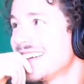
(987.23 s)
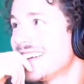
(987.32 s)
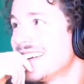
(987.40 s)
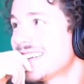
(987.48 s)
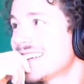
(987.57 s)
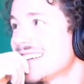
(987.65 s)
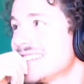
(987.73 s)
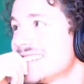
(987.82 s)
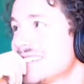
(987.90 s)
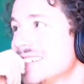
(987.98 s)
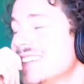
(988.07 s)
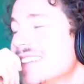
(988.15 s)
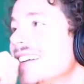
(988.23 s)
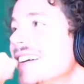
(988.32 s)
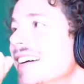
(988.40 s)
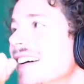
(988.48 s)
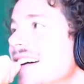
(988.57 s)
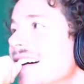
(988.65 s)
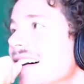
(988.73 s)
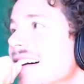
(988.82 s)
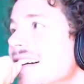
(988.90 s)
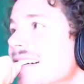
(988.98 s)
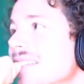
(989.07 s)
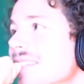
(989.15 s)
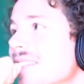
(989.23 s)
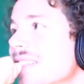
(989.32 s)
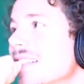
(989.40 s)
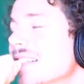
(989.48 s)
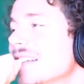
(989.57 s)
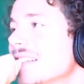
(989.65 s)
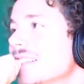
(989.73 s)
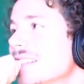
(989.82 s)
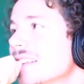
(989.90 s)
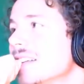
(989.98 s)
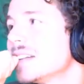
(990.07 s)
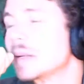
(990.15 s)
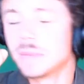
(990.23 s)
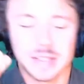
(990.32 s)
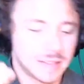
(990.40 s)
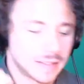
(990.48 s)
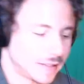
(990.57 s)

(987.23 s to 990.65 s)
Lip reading: Okay, so, you know what I mean.